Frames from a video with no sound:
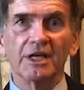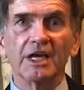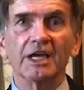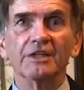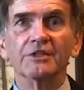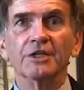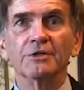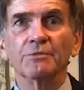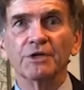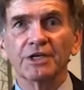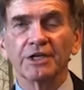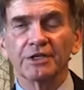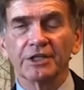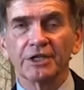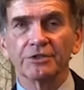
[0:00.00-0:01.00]
and then we
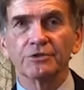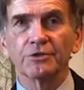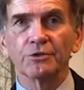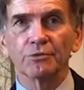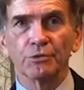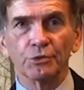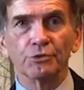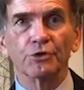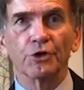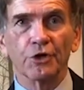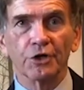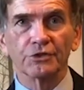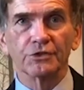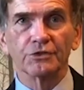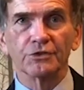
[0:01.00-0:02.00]
can get to the root
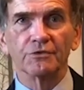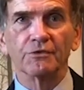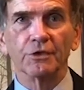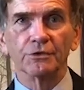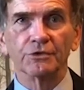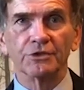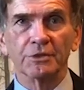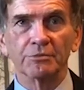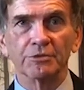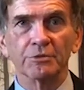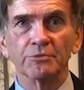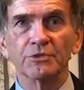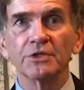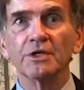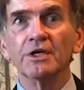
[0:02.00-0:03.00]
causes of those
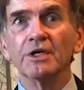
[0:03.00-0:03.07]
symptoms